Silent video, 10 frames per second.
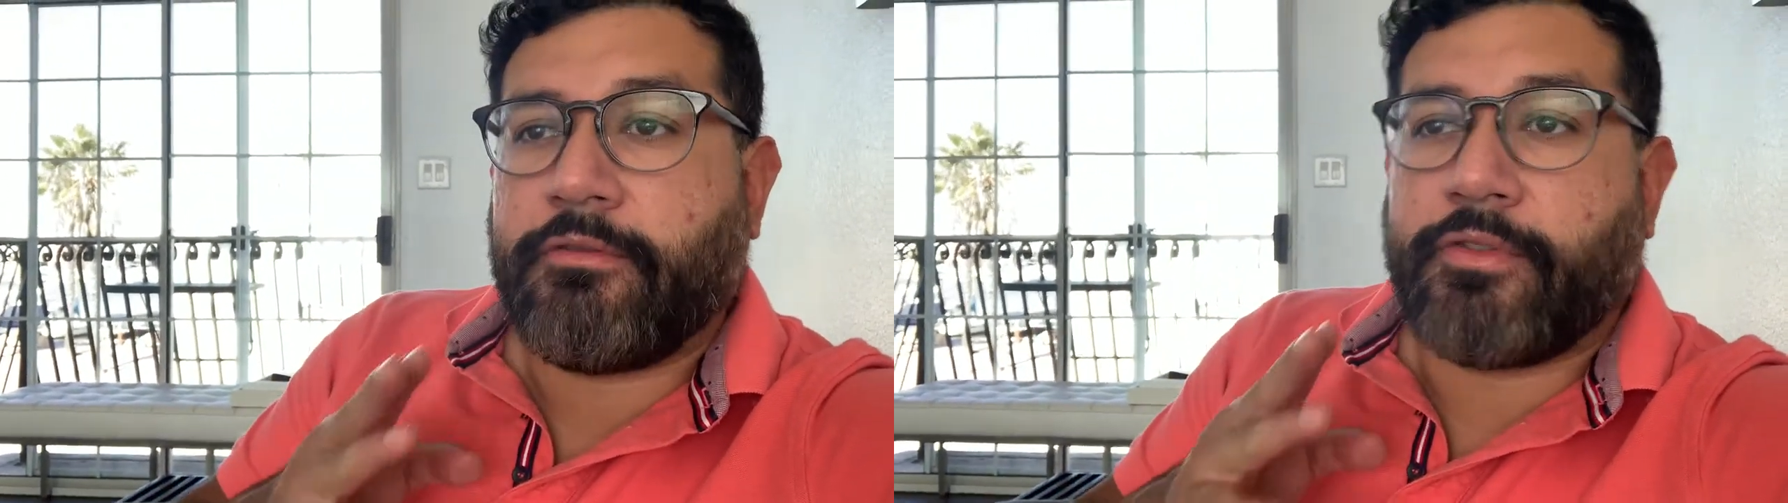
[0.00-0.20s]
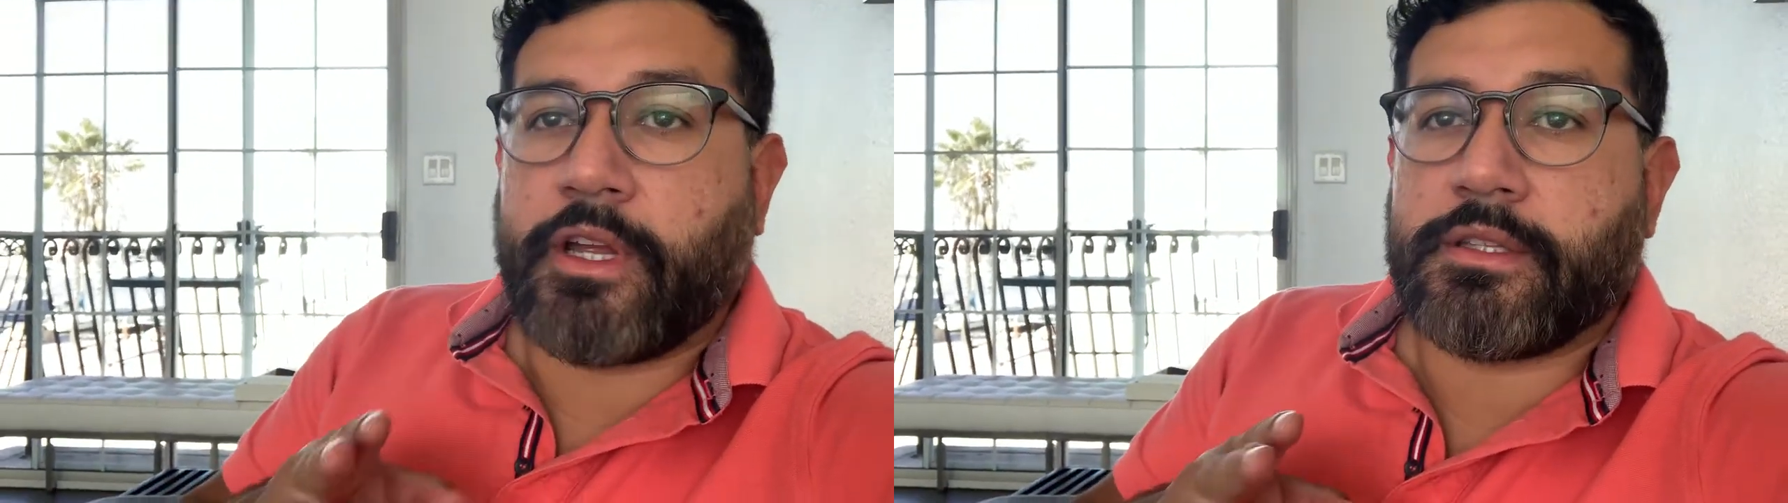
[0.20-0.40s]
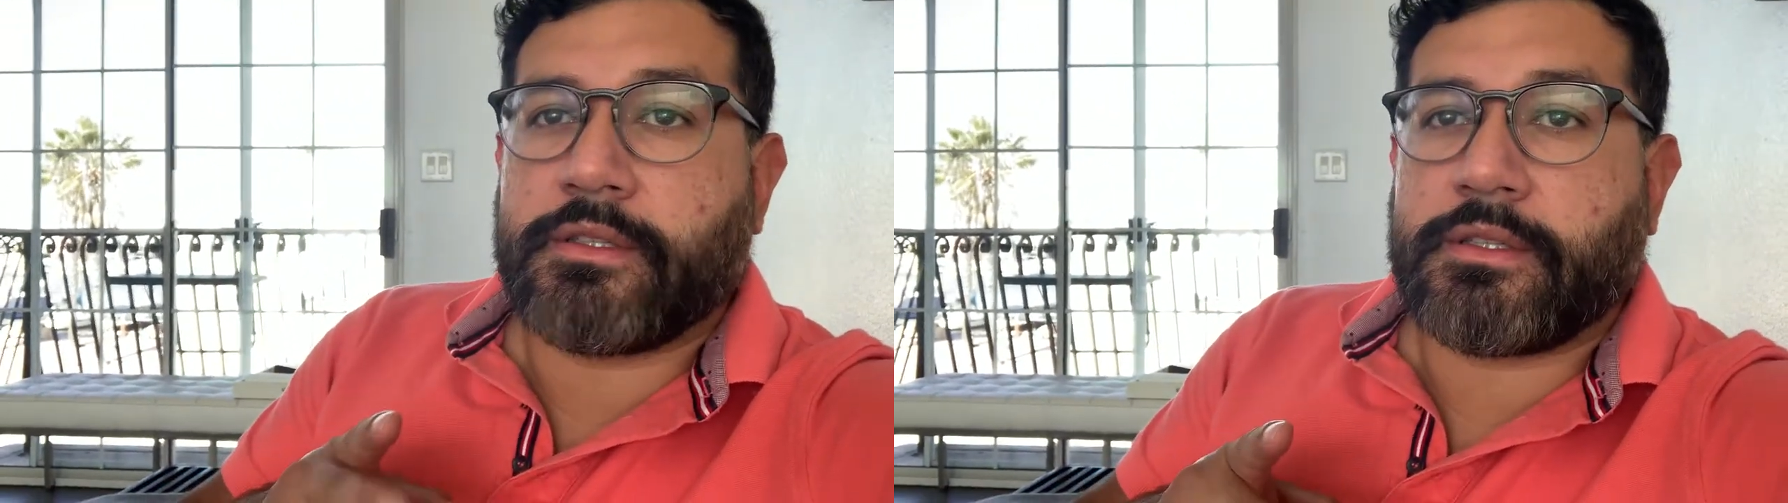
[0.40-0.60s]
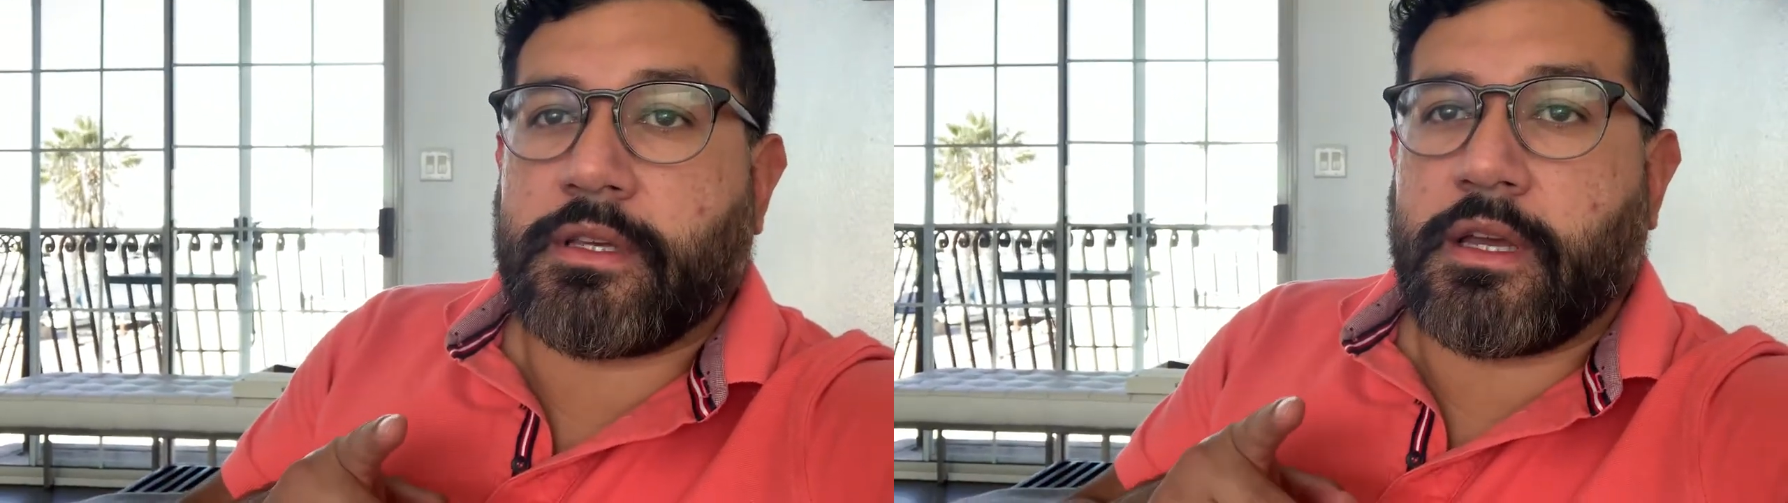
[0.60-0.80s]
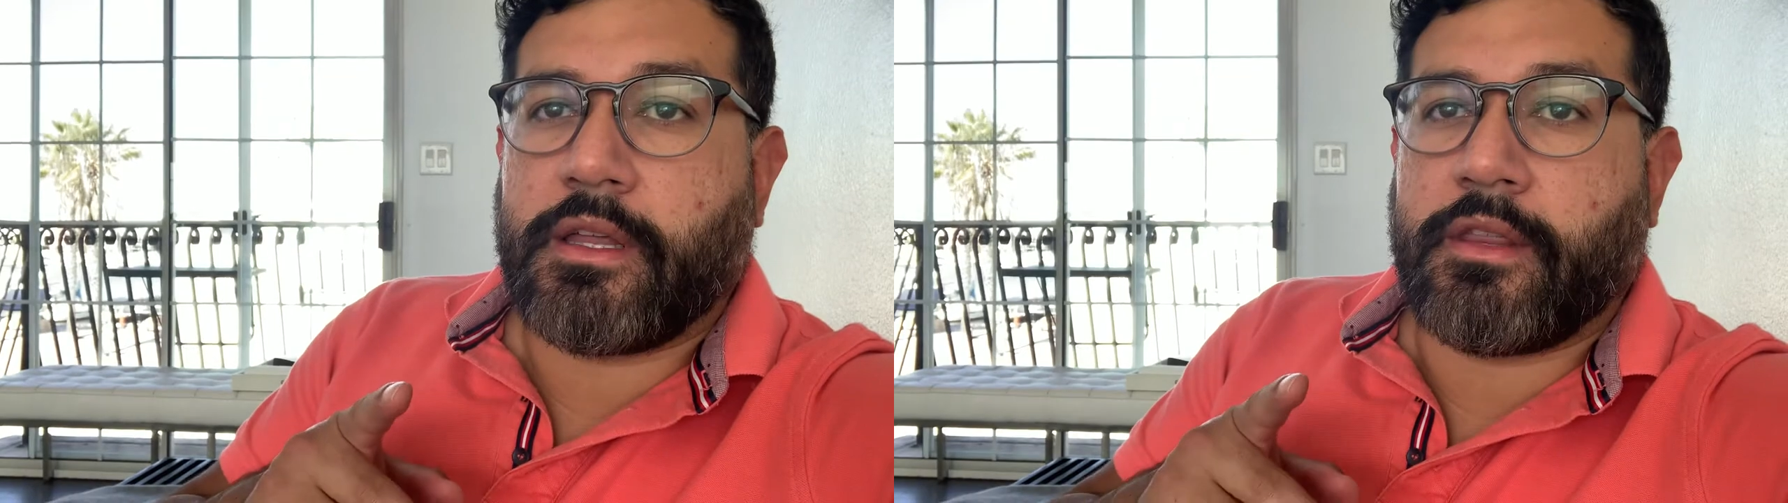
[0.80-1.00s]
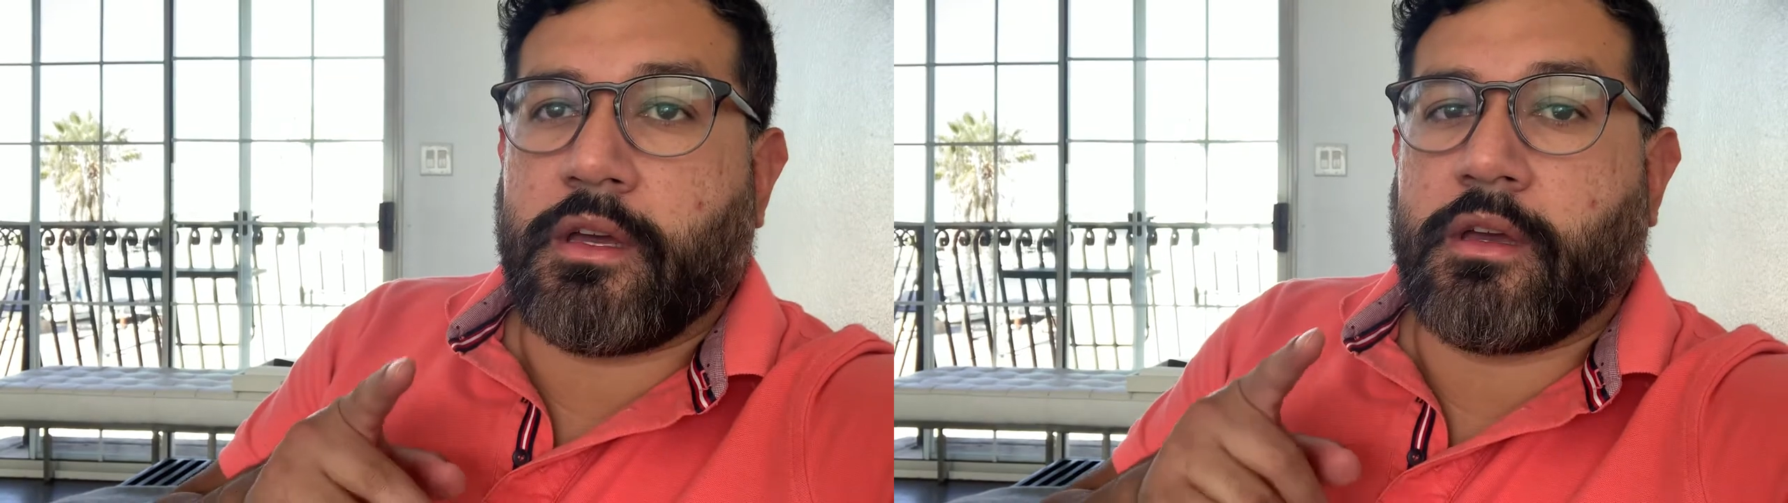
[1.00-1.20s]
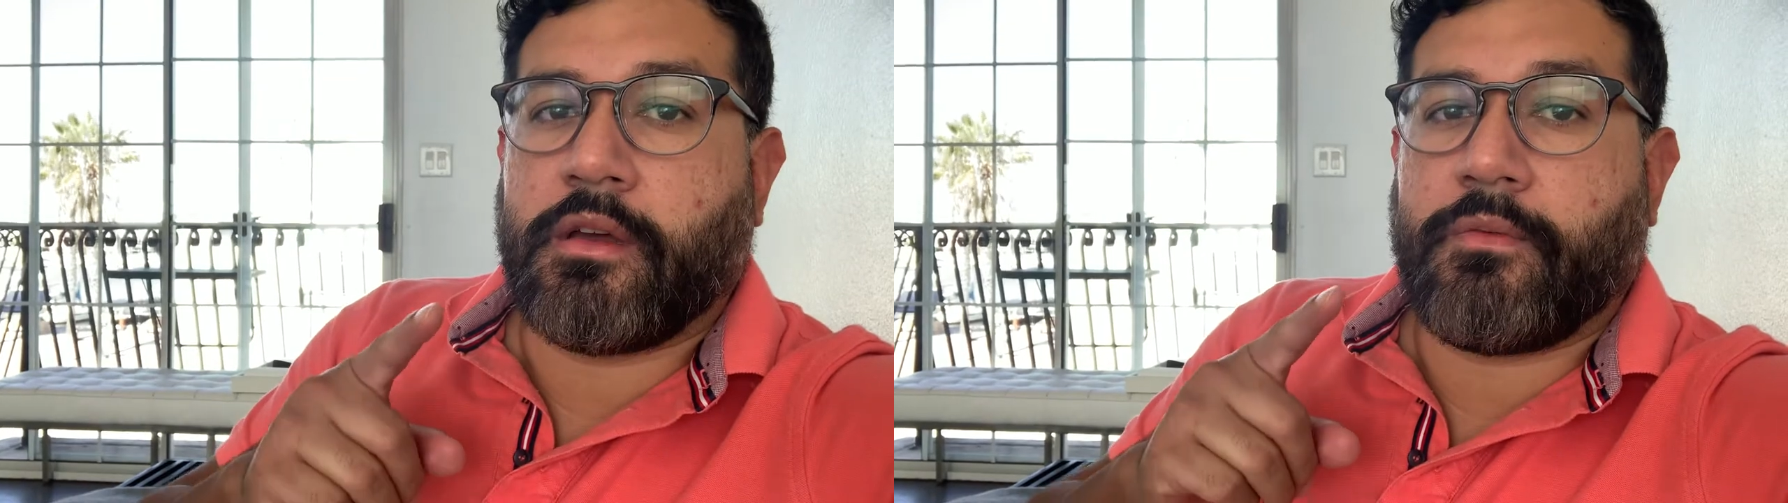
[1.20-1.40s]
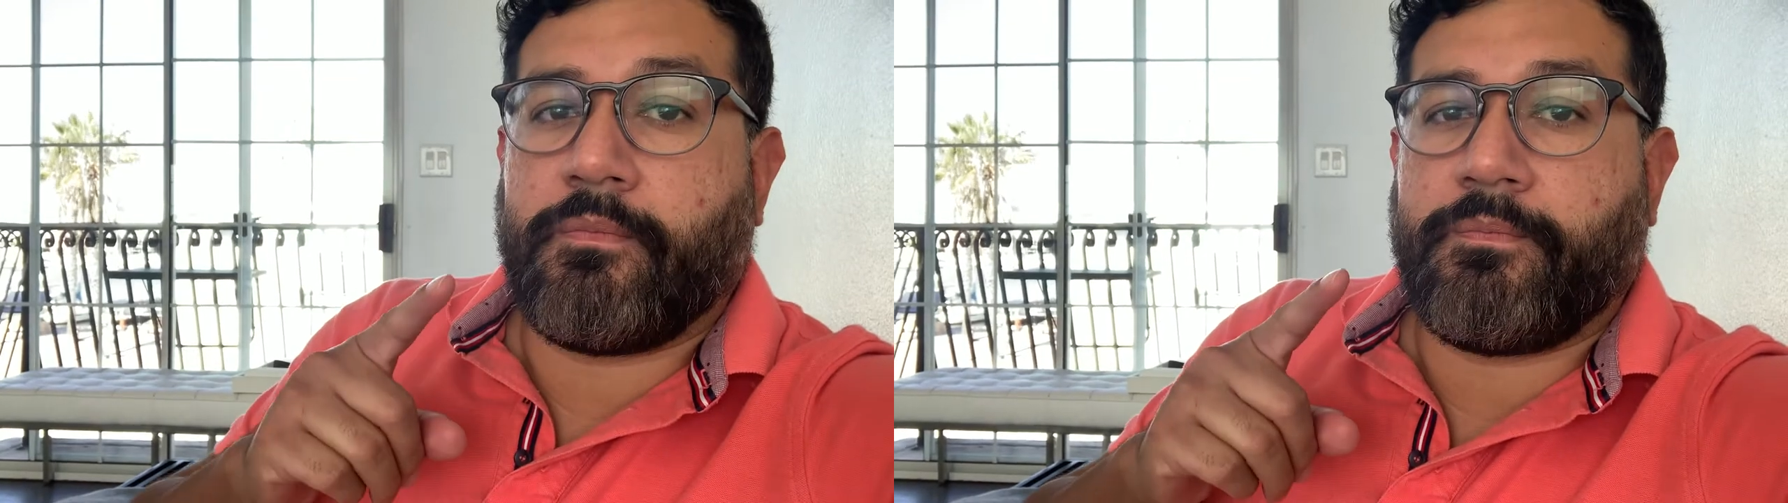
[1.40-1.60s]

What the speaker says: friends the